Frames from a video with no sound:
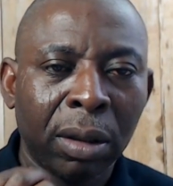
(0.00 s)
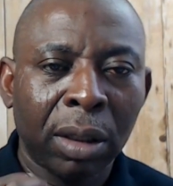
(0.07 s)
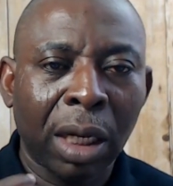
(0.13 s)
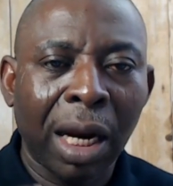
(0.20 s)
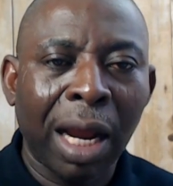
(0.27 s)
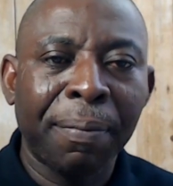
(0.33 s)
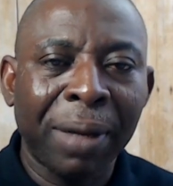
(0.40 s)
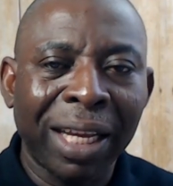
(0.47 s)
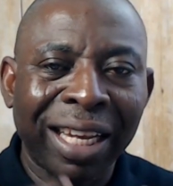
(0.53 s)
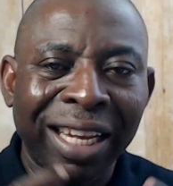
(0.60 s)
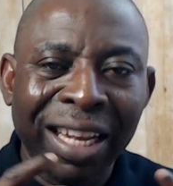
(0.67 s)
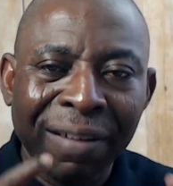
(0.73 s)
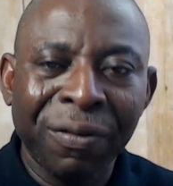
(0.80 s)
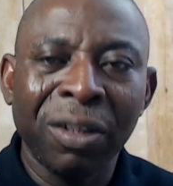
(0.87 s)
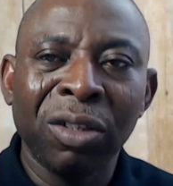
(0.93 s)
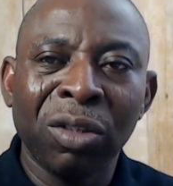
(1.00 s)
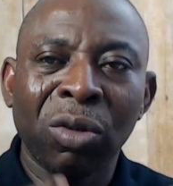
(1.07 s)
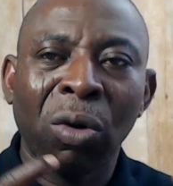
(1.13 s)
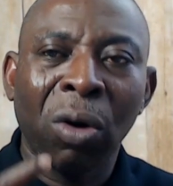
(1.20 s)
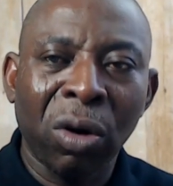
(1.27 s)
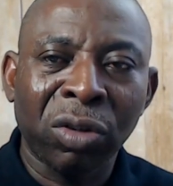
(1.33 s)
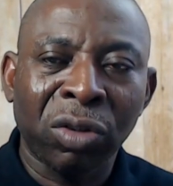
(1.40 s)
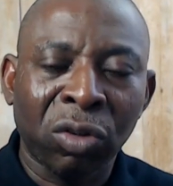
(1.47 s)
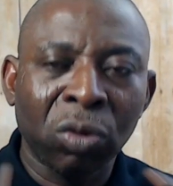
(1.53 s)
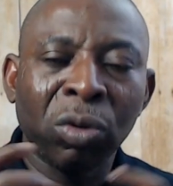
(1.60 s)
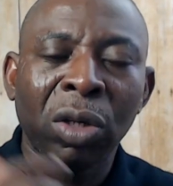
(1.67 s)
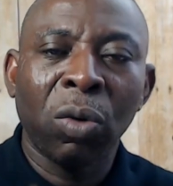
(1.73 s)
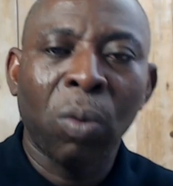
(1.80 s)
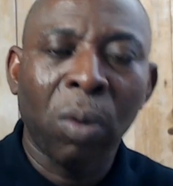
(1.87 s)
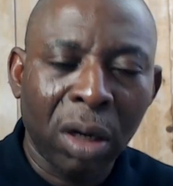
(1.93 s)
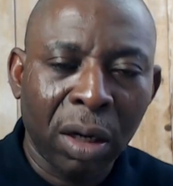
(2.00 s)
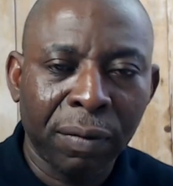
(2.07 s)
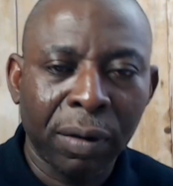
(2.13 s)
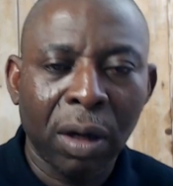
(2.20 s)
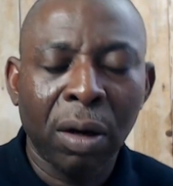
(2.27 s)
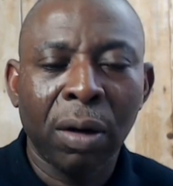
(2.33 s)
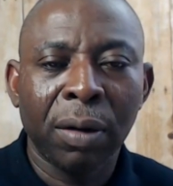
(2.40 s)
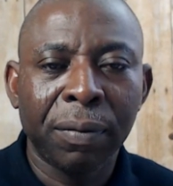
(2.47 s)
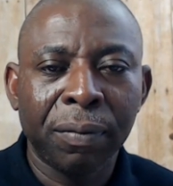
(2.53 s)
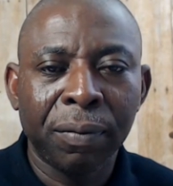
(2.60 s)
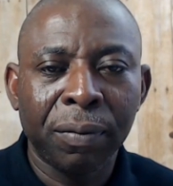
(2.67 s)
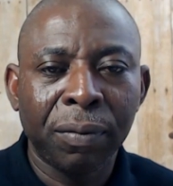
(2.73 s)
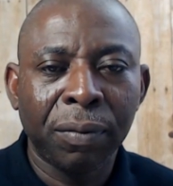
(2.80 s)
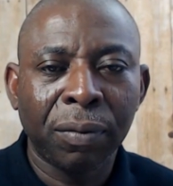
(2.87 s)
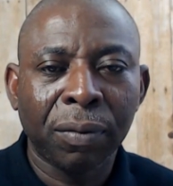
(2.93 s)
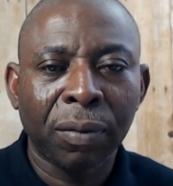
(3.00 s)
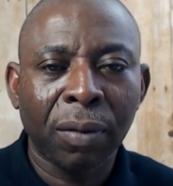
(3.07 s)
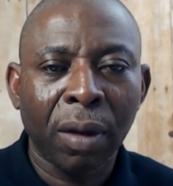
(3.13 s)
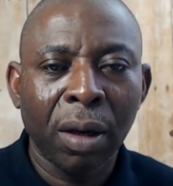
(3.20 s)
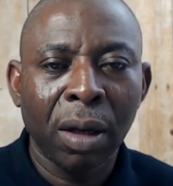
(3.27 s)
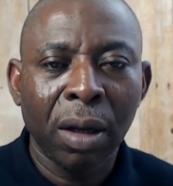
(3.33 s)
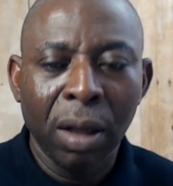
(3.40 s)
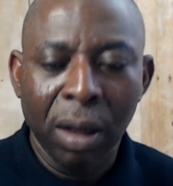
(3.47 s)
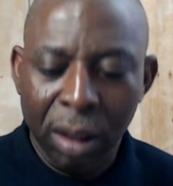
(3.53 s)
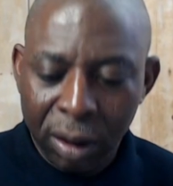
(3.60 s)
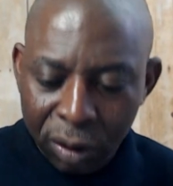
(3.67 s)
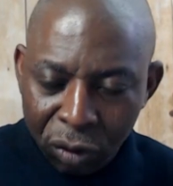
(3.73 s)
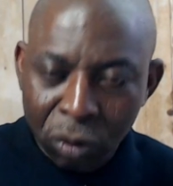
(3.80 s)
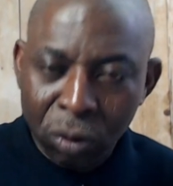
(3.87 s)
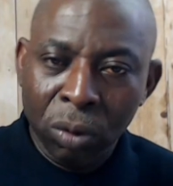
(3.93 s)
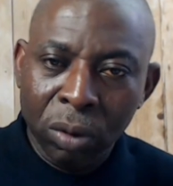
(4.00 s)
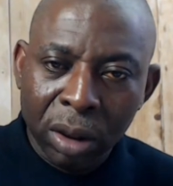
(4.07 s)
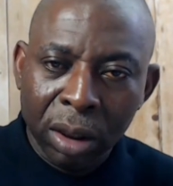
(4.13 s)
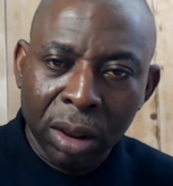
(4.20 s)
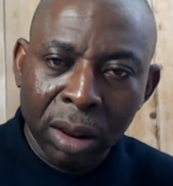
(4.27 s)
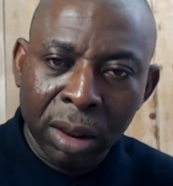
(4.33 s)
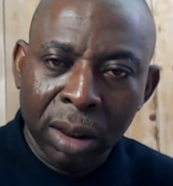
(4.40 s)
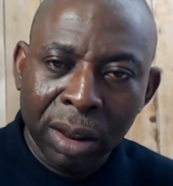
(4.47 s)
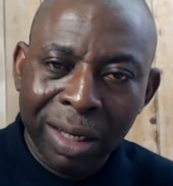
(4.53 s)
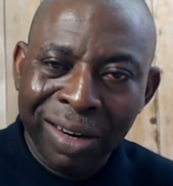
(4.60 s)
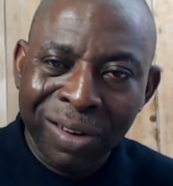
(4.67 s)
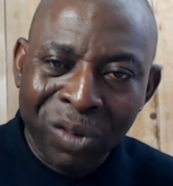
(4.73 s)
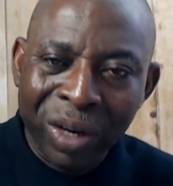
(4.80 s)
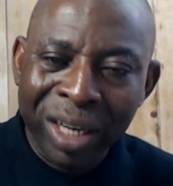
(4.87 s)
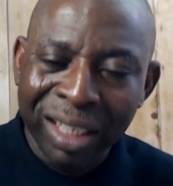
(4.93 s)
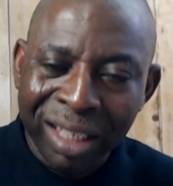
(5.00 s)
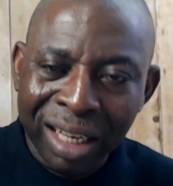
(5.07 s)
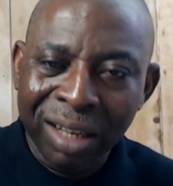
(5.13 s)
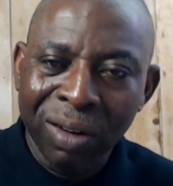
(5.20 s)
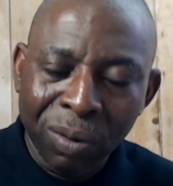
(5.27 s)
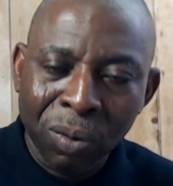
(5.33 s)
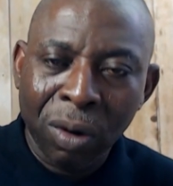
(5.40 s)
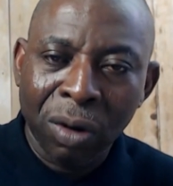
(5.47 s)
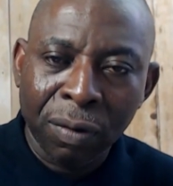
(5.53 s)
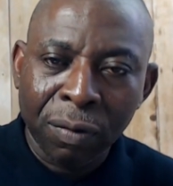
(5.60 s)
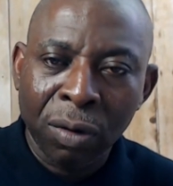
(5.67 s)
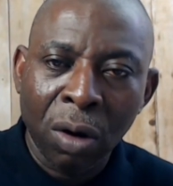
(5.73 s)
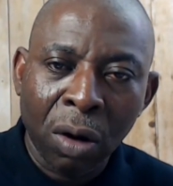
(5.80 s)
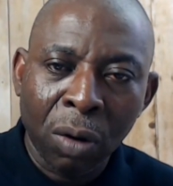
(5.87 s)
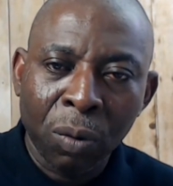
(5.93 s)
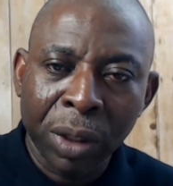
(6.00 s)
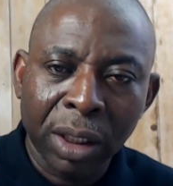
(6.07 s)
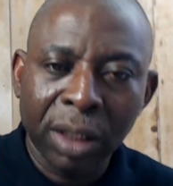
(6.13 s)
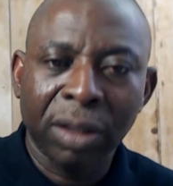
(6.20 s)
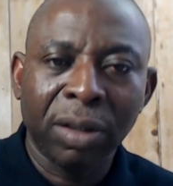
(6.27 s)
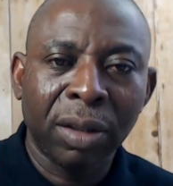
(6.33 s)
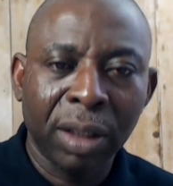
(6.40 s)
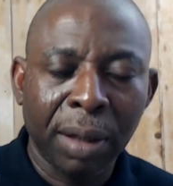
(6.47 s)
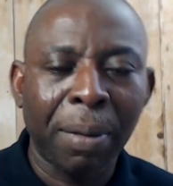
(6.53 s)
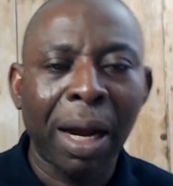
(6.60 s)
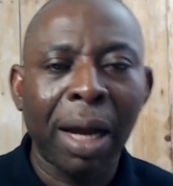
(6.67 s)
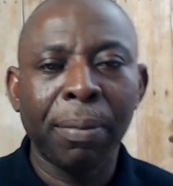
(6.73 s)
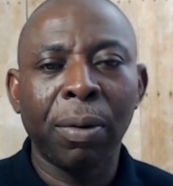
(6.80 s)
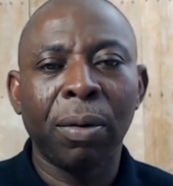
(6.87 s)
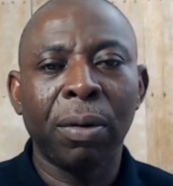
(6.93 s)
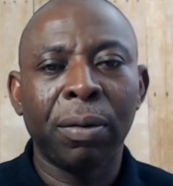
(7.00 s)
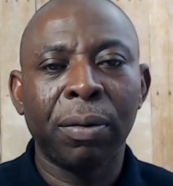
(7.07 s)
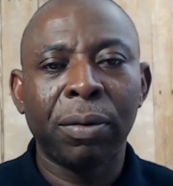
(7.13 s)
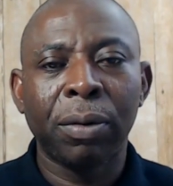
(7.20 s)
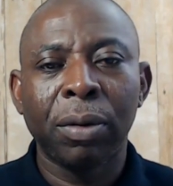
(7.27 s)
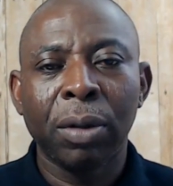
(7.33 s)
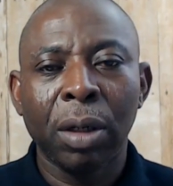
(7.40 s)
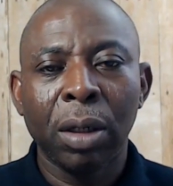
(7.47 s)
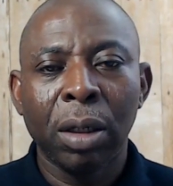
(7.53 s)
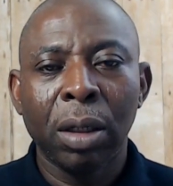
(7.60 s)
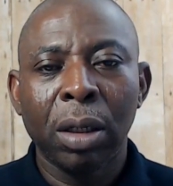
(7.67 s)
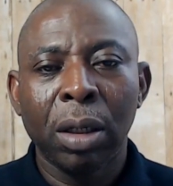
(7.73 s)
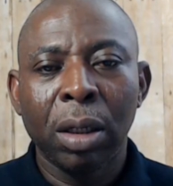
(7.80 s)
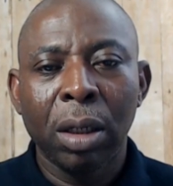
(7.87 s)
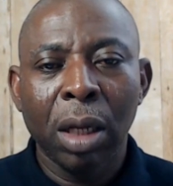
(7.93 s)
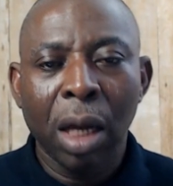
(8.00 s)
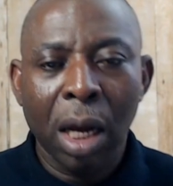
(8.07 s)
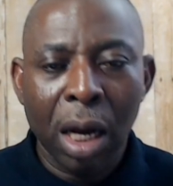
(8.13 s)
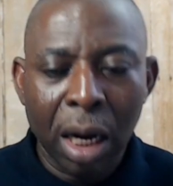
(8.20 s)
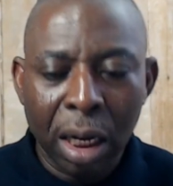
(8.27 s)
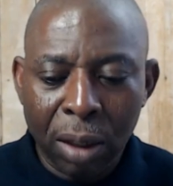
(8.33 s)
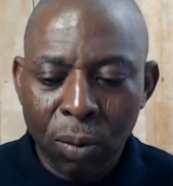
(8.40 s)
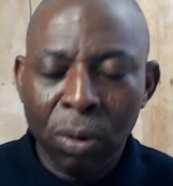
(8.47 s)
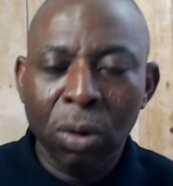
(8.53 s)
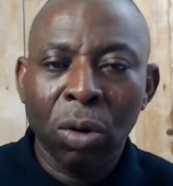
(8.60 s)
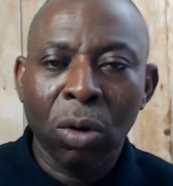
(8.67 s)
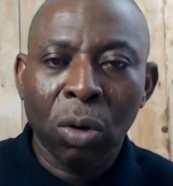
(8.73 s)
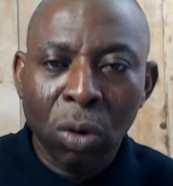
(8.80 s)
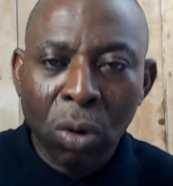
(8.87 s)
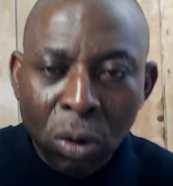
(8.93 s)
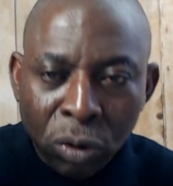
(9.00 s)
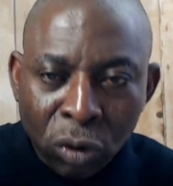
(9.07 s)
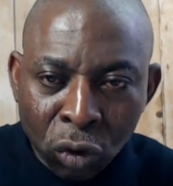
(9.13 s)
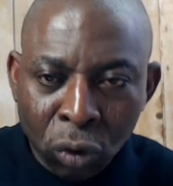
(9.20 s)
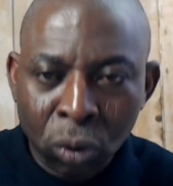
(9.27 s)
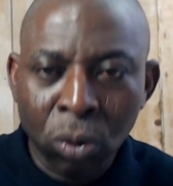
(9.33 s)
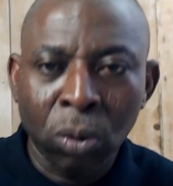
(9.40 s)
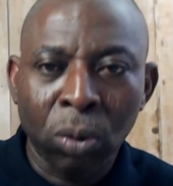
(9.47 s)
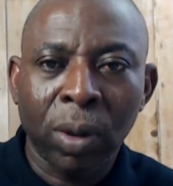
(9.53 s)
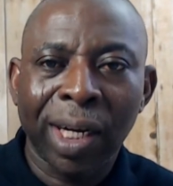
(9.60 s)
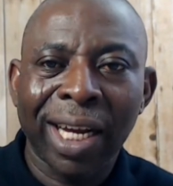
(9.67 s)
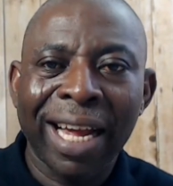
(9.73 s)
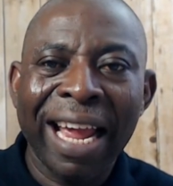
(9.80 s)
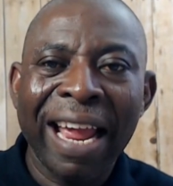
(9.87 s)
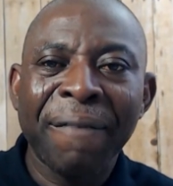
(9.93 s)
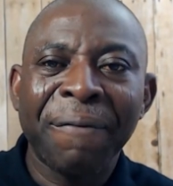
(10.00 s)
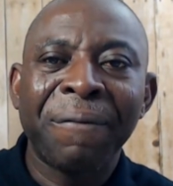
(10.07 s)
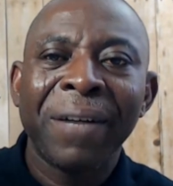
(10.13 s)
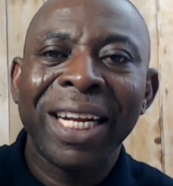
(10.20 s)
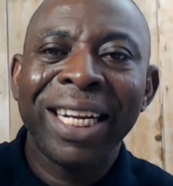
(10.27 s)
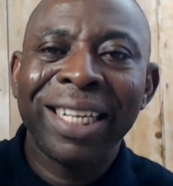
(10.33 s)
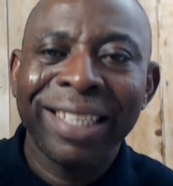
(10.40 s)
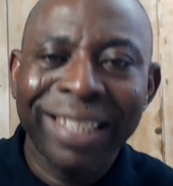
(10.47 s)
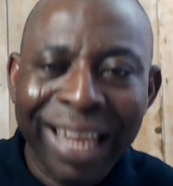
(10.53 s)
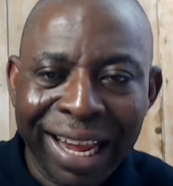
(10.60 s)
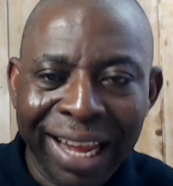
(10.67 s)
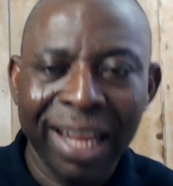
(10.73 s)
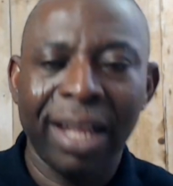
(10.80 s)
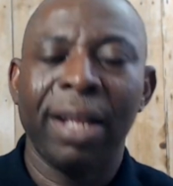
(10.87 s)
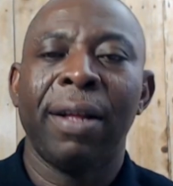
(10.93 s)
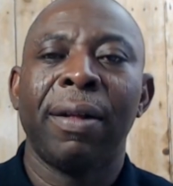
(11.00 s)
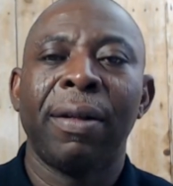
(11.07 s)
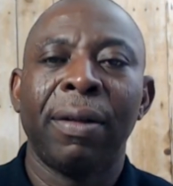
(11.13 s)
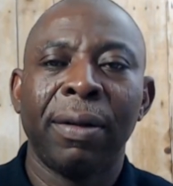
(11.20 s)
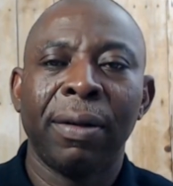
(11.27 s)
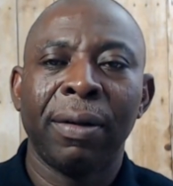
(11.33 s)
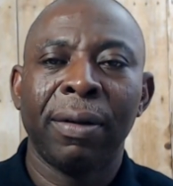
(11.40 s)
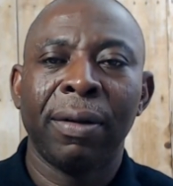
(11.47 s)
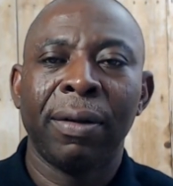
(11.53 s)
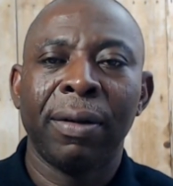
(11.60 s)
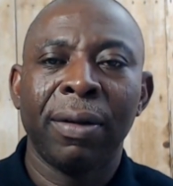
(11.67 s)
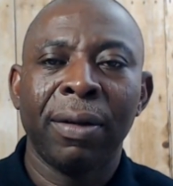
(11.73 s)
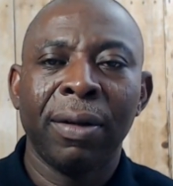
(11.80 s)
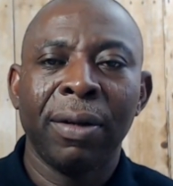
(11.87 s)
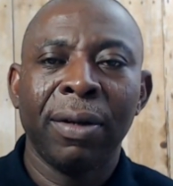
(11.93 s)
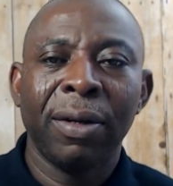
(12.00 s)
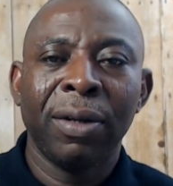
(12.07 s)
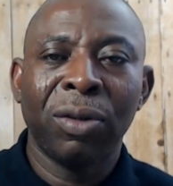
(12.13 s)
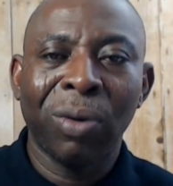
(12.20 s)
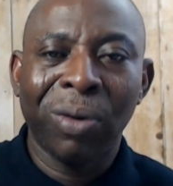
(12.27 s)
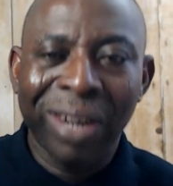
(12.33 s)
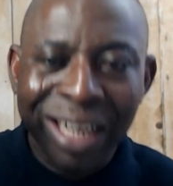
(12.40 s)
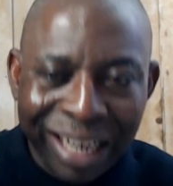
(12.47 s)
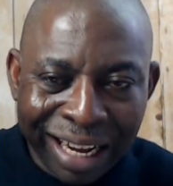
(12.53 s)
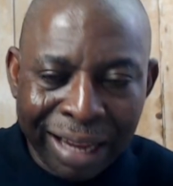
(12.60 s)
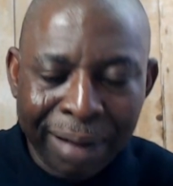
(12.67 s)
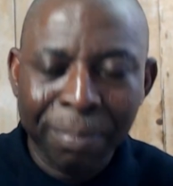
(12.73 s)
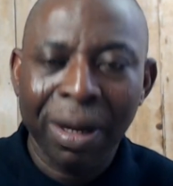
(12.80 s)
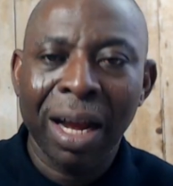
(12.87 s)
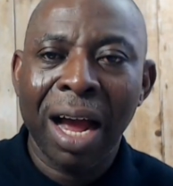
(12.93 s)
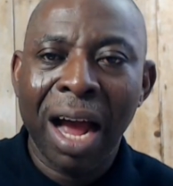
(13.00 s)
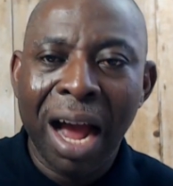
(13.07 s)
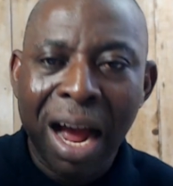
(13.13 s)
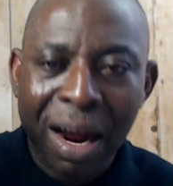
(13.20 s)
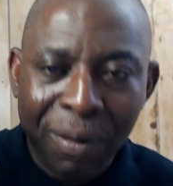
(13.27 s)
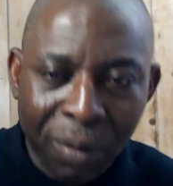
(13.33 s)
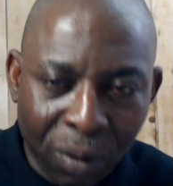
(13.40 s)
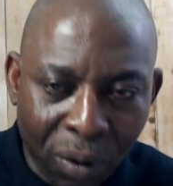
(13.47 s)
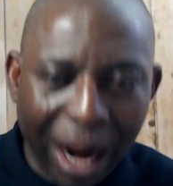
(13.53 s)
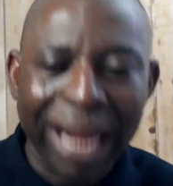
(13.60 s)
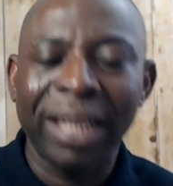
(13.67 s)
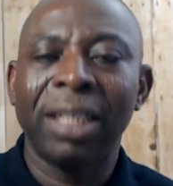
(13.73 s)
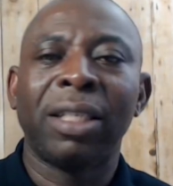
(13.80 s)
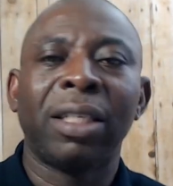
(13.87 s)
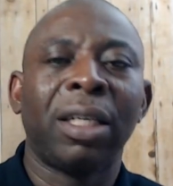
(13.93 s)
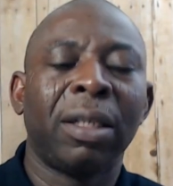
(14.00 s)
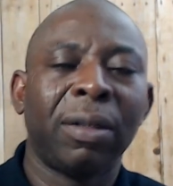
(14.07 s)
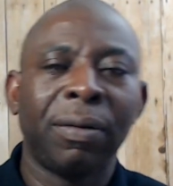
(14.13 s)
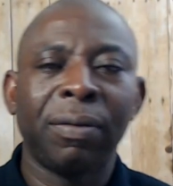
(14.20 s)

that have been given to us through the word of God, through the written word of God, which is the Bible. And we're going to go through every day to claim our right.